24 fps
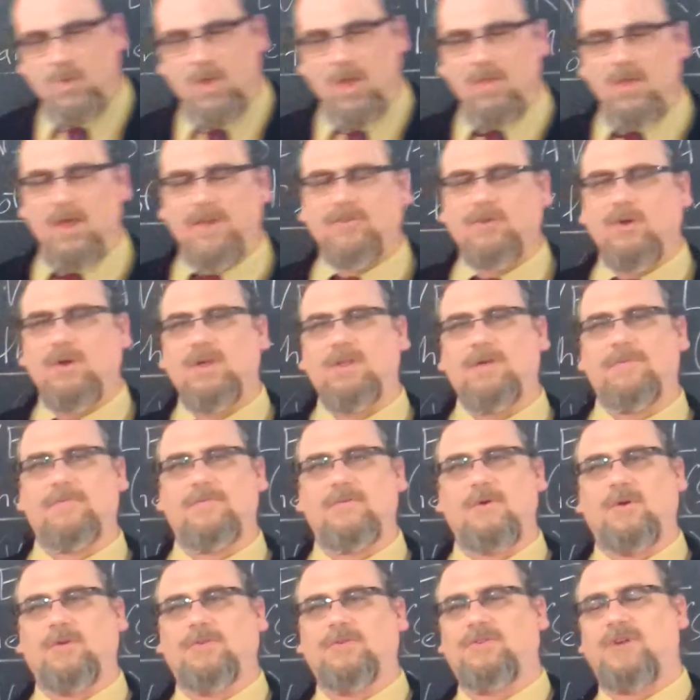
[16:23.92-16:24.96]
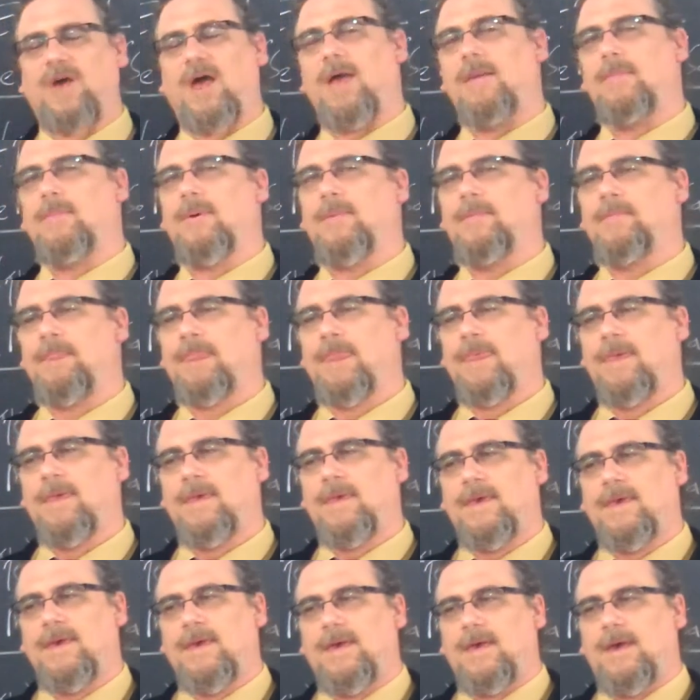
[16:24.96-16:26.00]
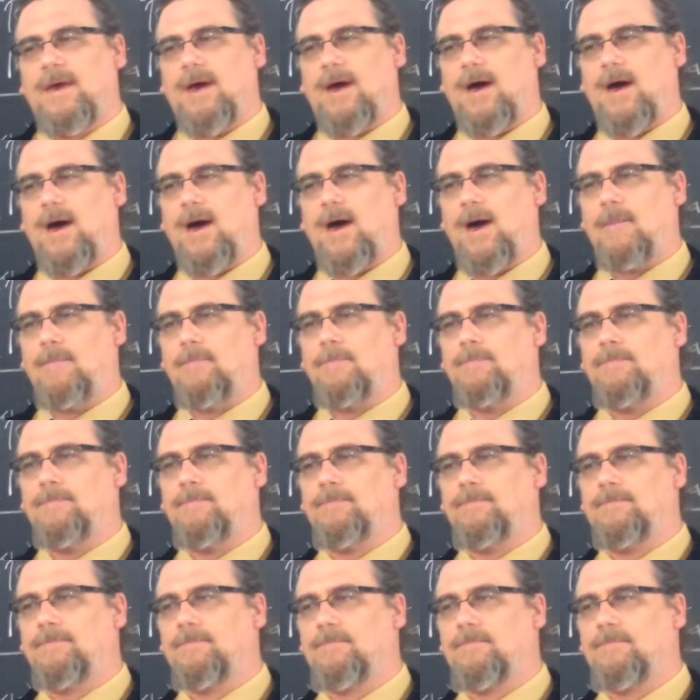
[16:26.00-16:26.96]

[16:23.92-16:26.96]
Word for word: Let's look at the first type. Um,